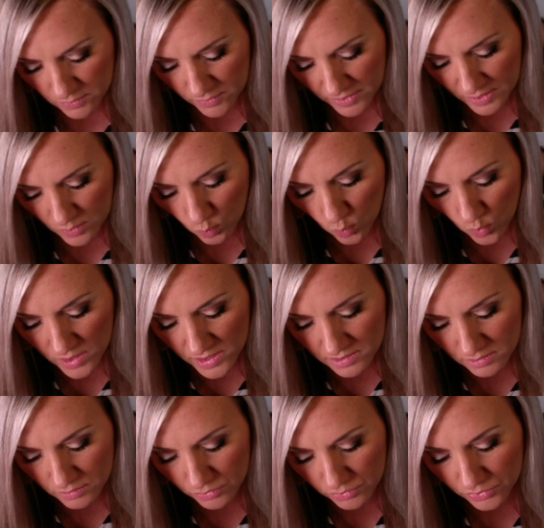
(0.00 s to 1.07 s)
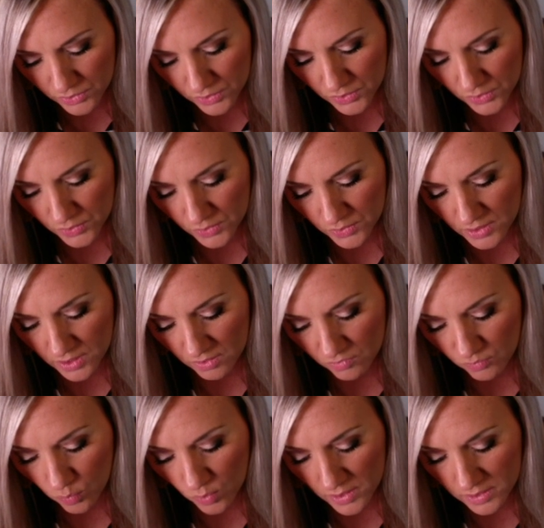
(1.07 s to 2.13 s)
write 1/3 of
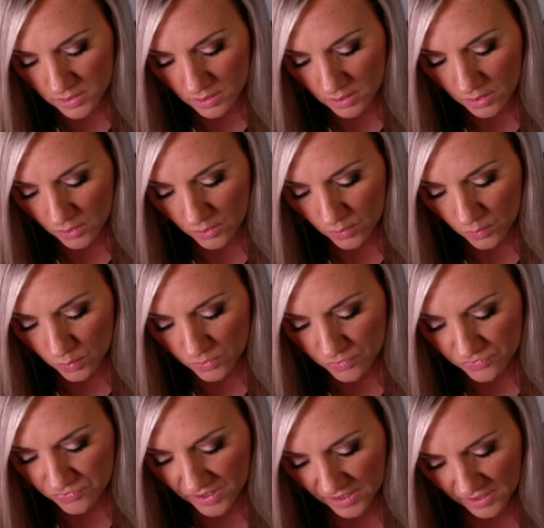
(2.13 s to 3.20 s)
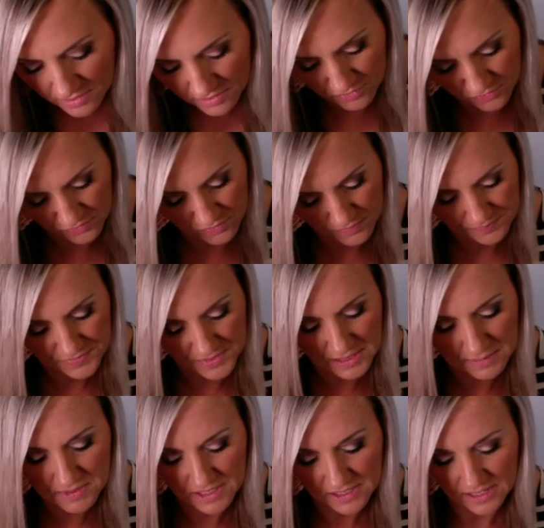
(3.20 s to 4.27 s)
105. And I'm
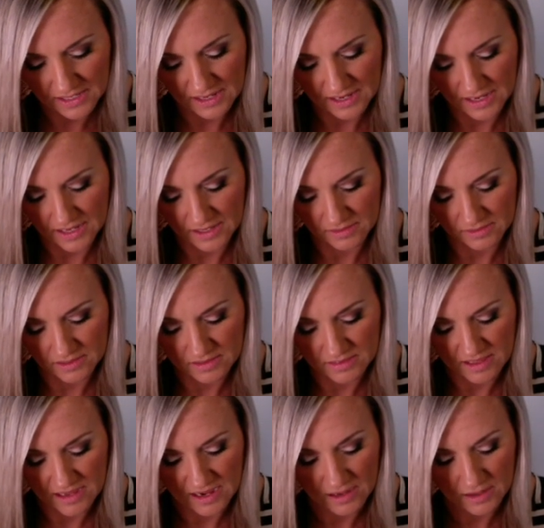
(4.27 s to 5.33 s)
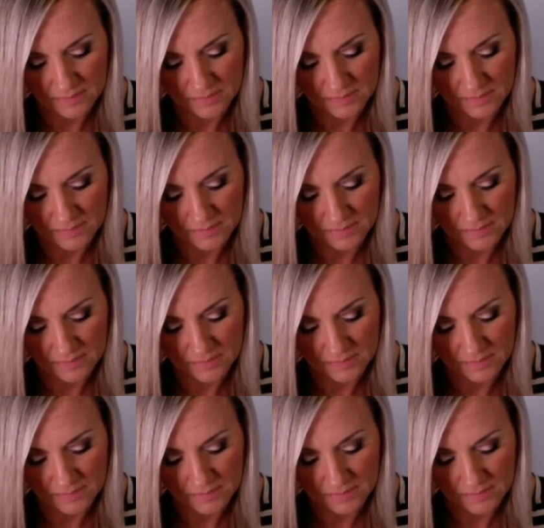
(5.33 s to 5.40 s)
going to kind of highlight that.